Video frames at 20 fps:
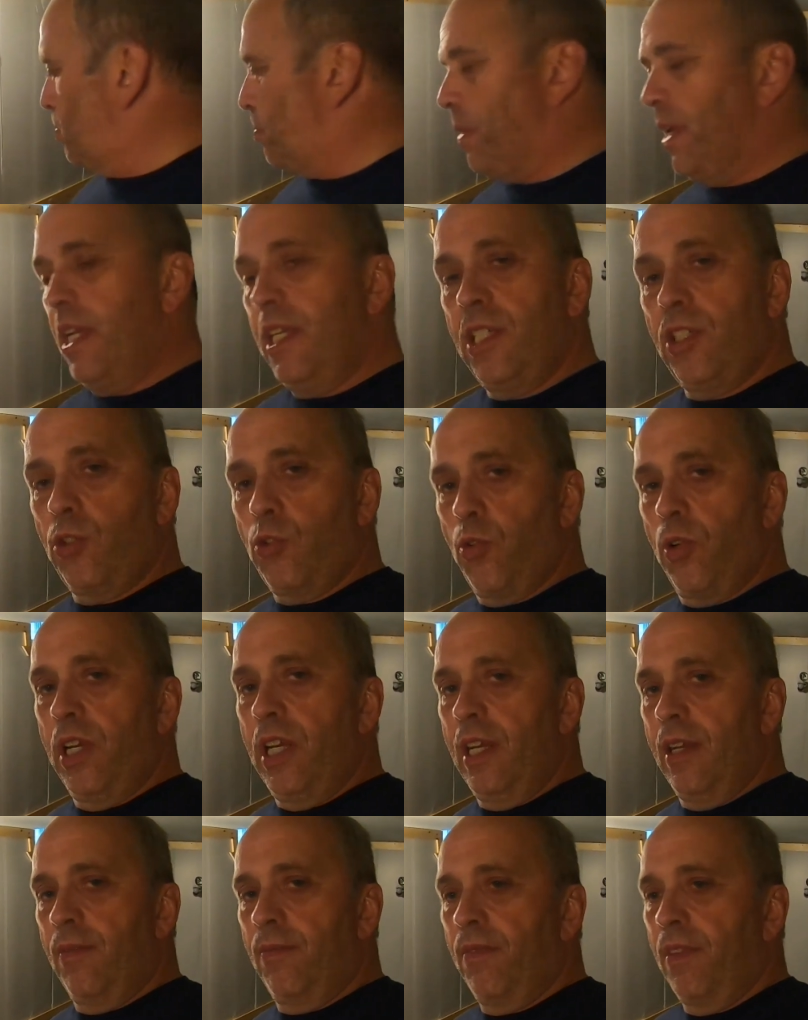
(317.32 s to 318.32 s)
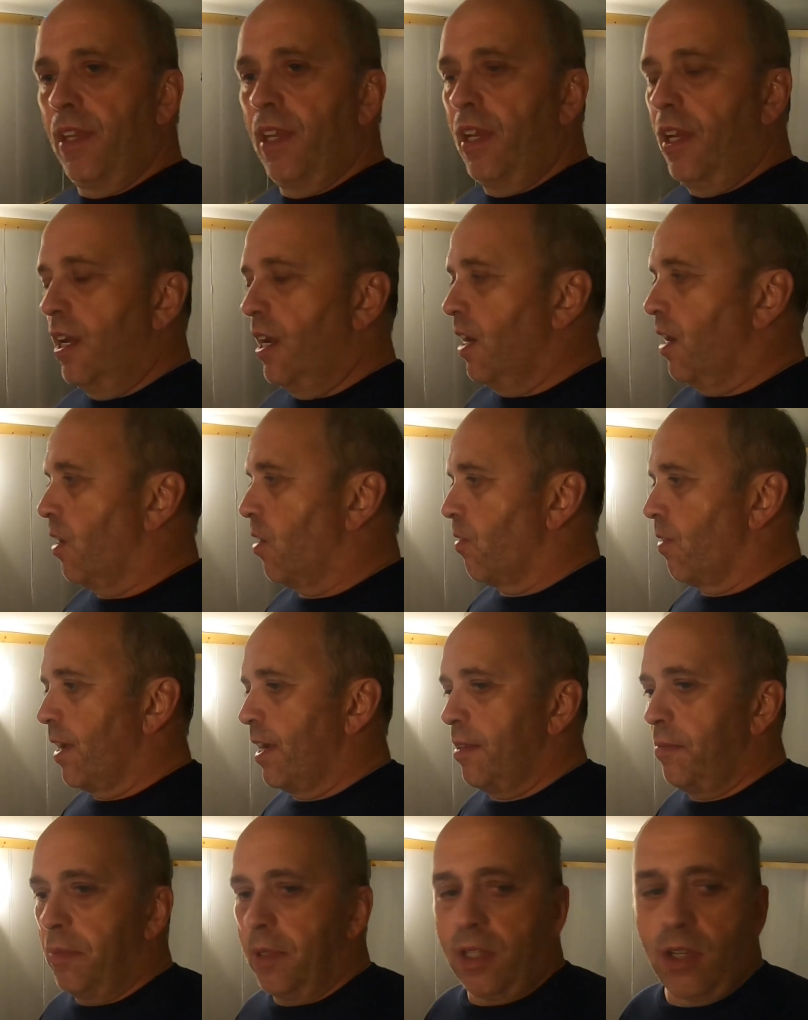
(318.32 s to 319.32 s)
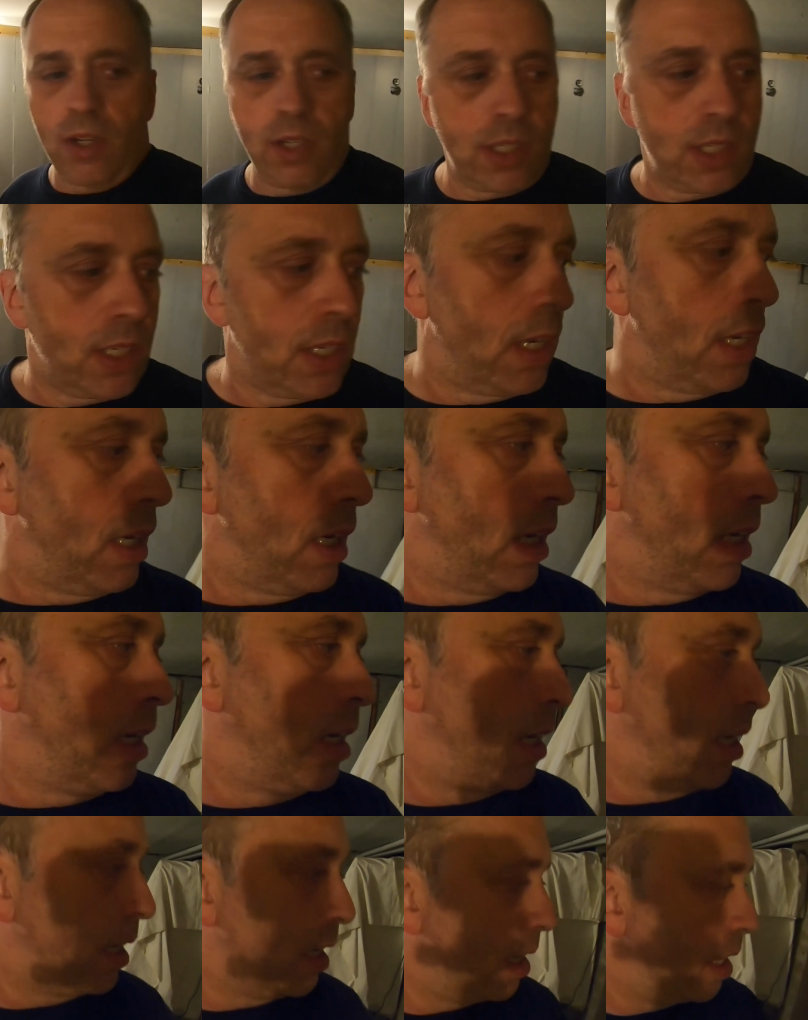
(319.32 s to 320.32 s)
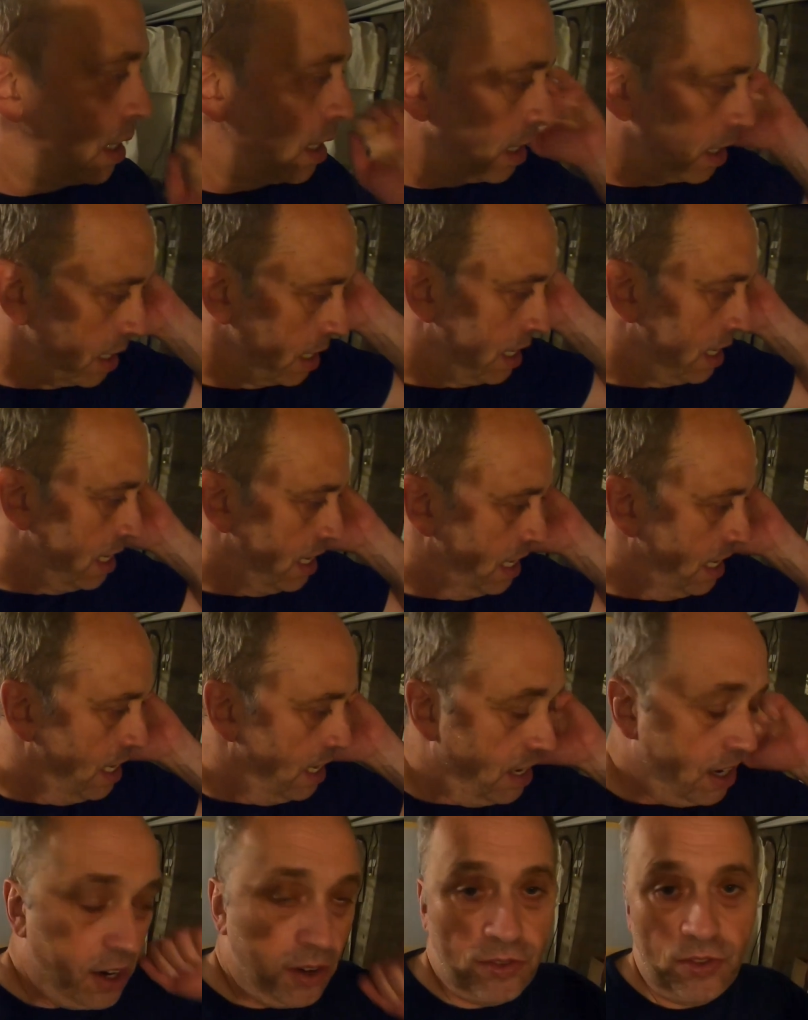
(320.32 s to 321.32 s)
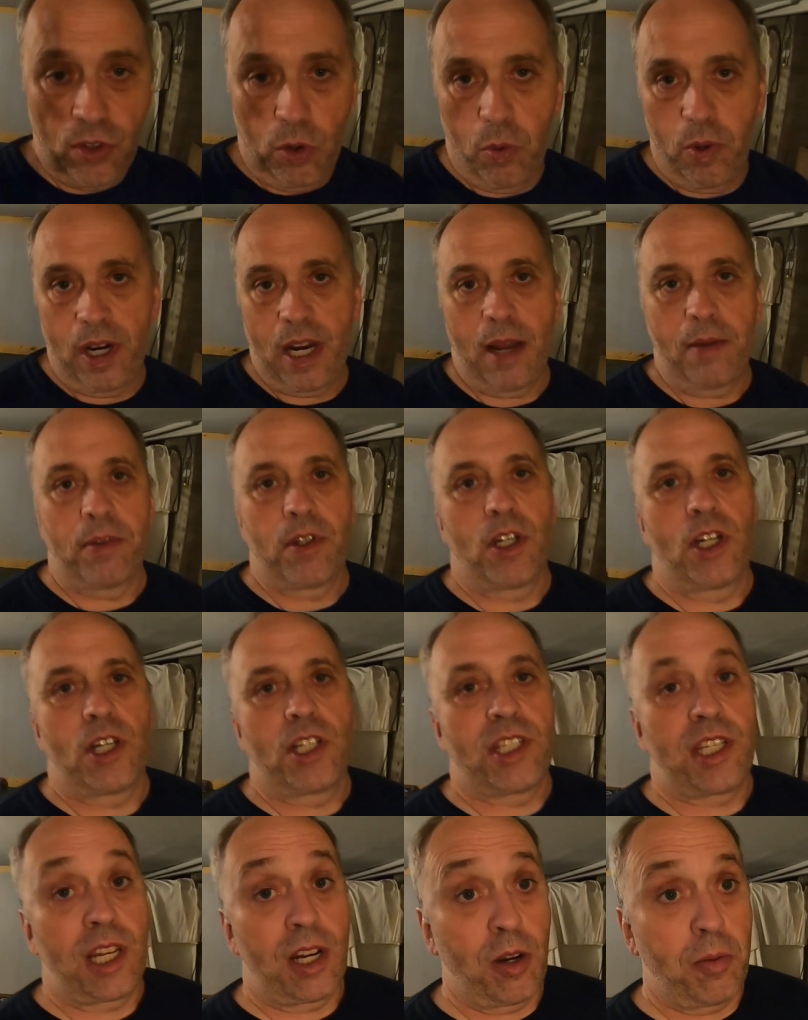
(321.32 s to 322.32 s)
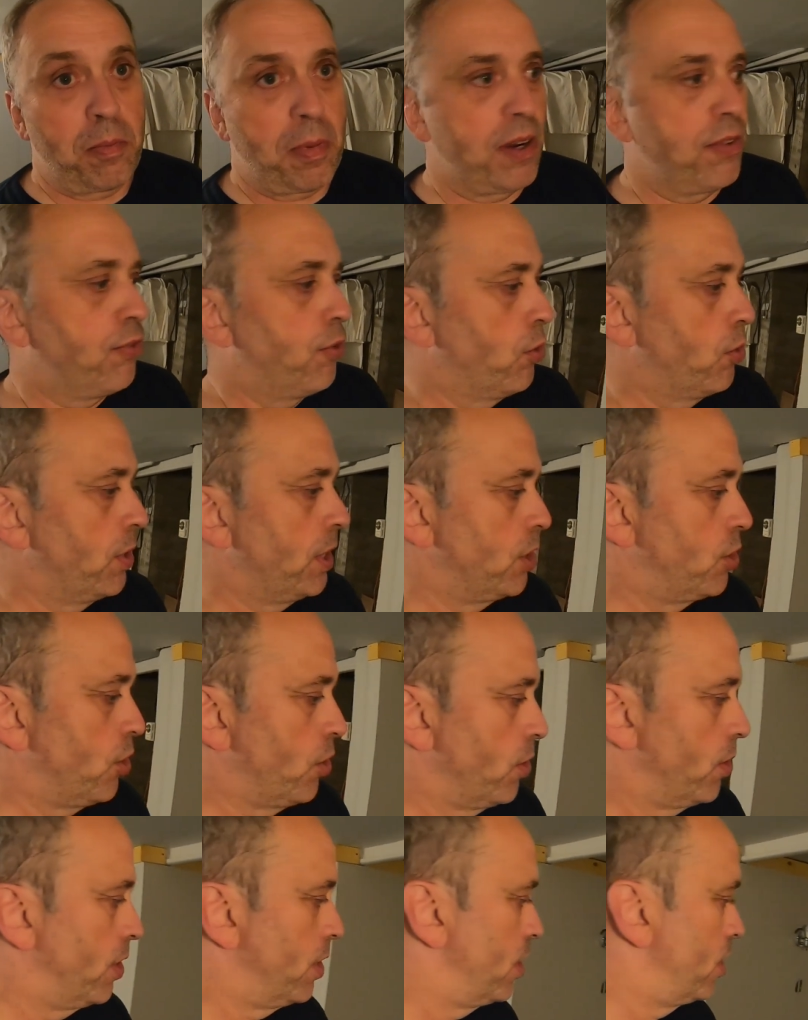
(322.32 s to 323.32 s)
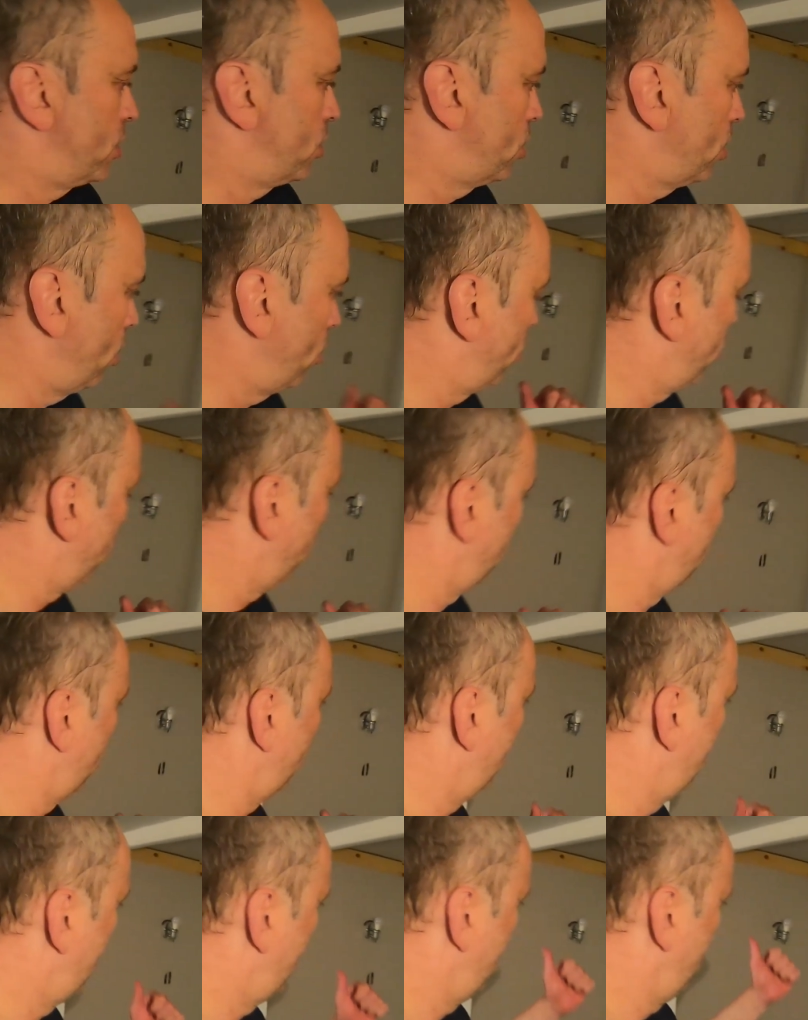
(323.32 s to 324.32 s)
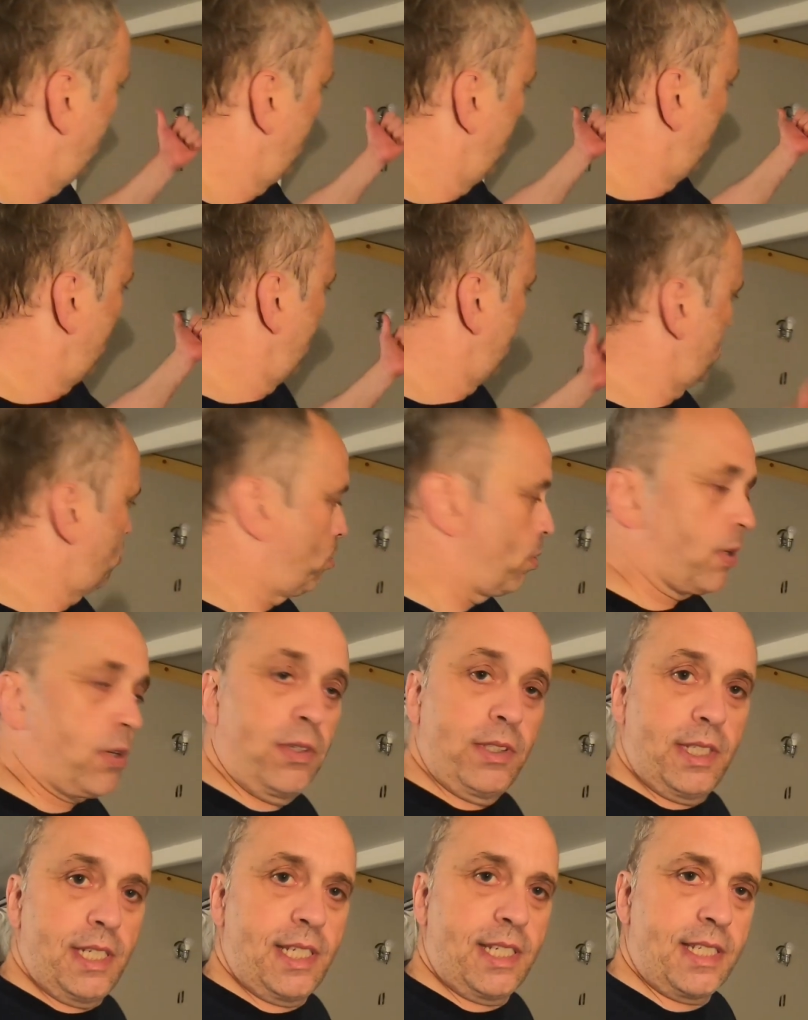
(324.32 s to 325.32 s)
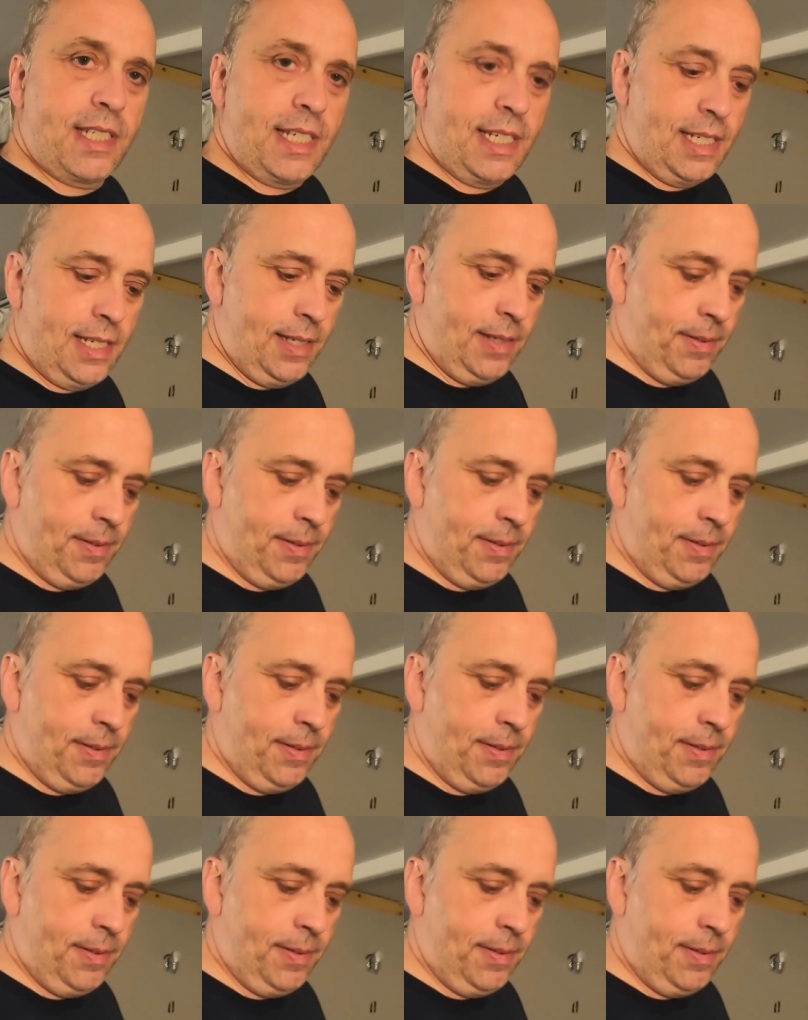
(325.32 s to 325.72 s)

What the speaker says: space 3. All right, because of the way I'm gonna set up my furniture. So let's work on this.